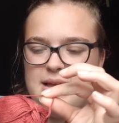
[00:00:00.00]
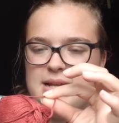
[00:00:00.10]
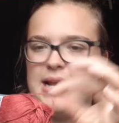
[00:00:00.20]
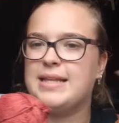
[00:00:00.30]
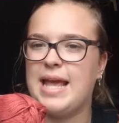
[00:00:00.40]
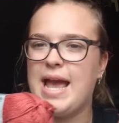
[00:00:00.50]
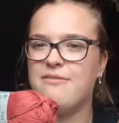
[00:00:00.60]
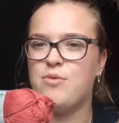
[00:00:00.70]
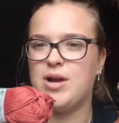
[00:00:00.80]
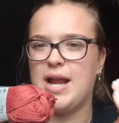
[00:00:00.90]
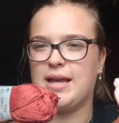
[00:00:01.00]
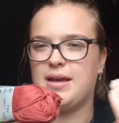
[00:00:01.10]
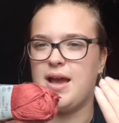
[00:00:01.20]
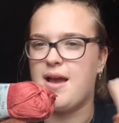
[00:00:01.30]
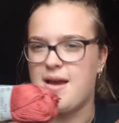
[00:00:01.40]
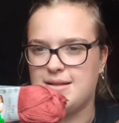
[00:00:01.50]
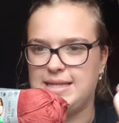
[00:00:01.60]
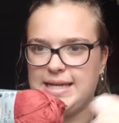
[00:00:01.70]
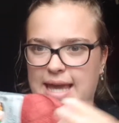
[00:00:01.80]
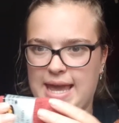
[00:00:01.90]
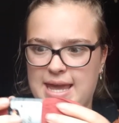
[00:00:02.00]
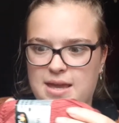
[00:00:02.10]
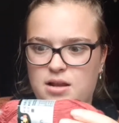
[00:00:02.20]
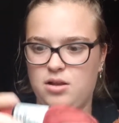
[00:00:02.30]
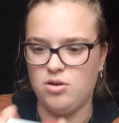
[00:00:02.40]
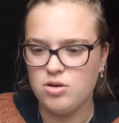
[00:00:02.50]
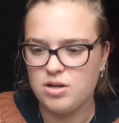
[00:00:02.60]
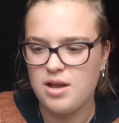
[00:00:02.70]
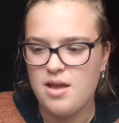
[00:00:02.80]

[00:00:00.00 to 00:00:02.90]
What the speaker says: like they have more like a decay look.